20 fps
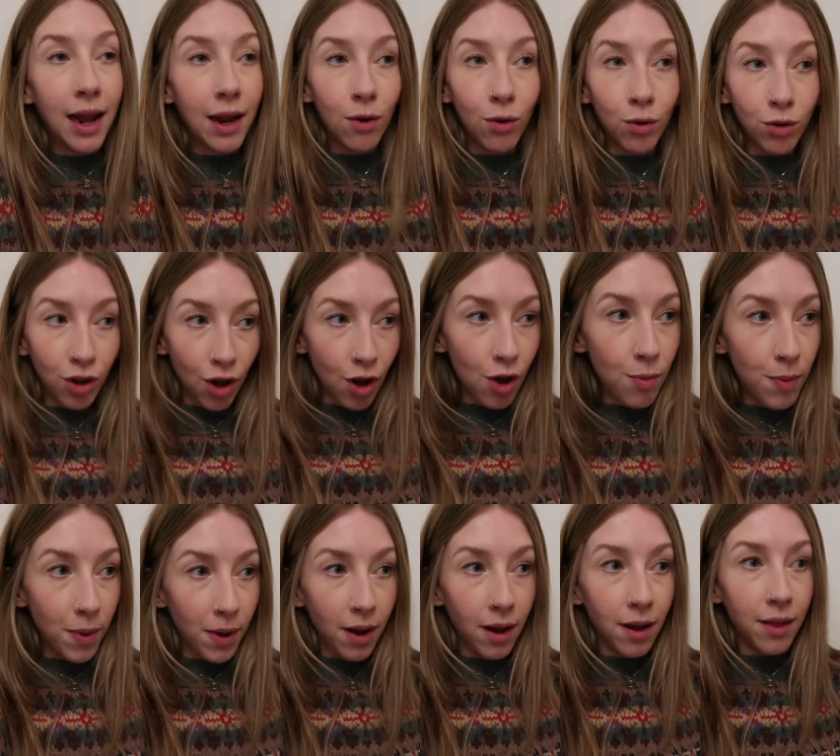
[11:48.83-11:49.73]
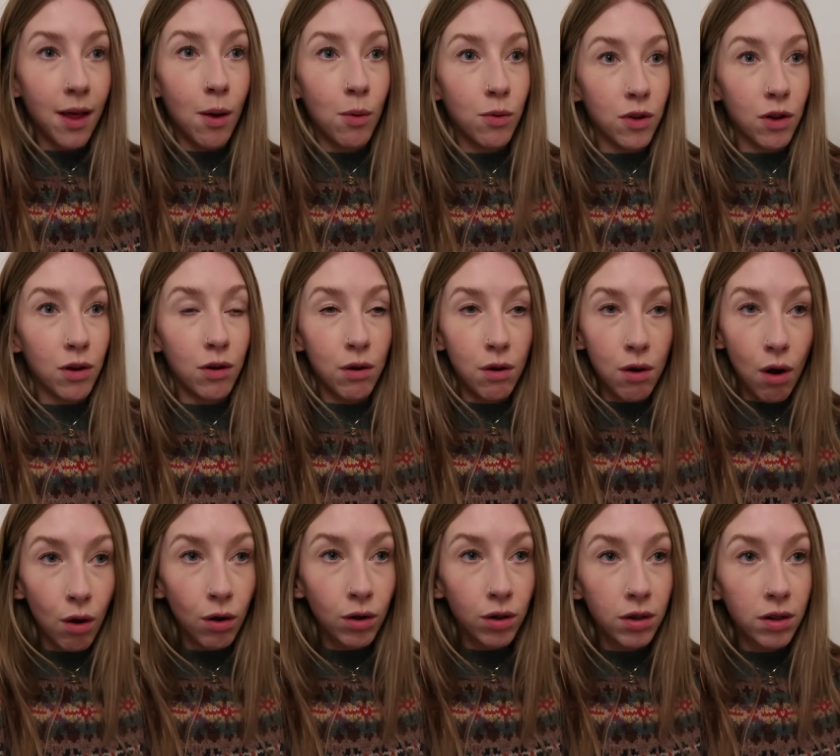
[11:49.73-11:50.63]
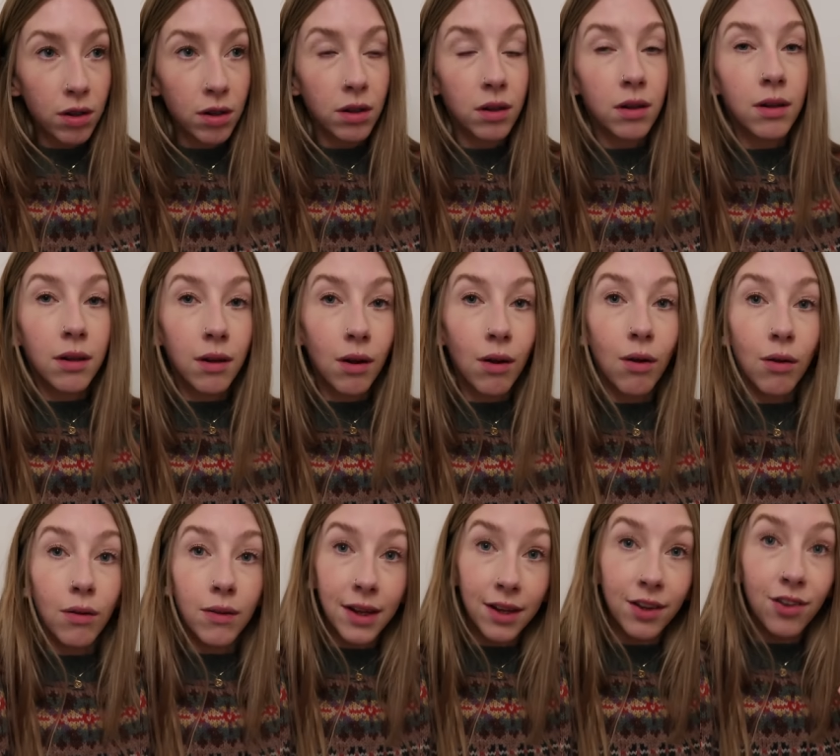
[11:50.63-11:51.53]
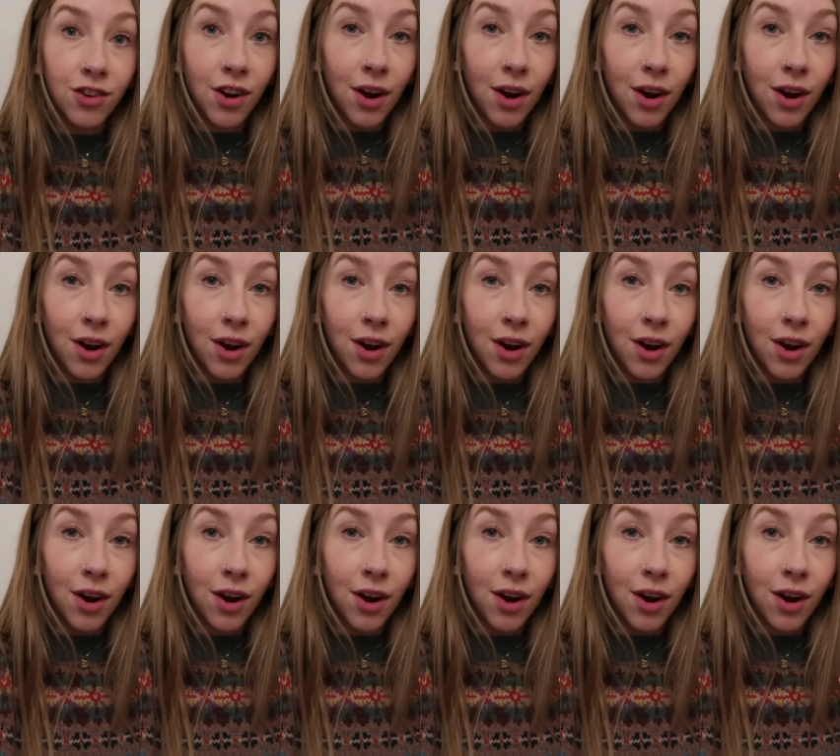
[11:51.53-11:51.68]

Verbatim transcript: In October, there was a lot on this